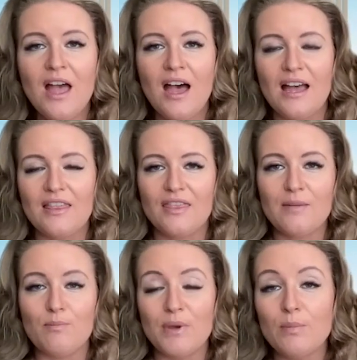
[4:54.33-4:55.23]

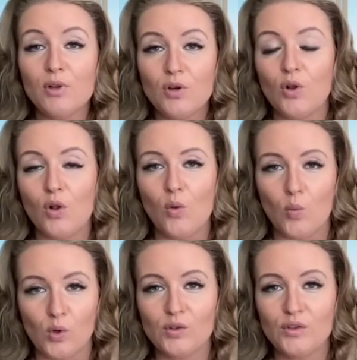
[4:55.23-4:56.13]
the biblical
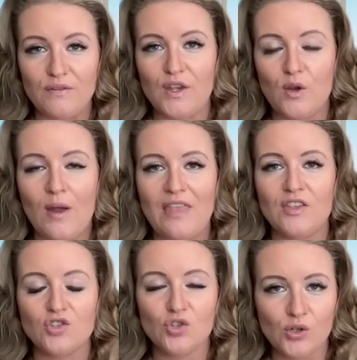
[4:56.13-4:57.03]
worldview and
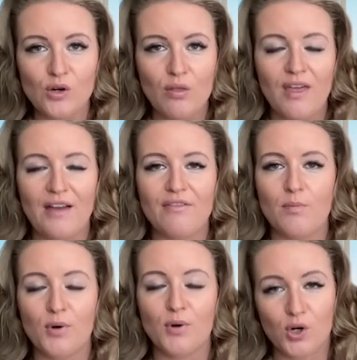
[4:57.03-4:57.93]
the truth of
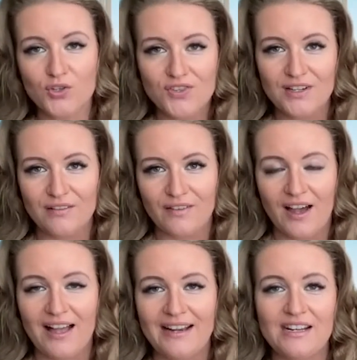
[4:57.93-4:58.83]
the person of God,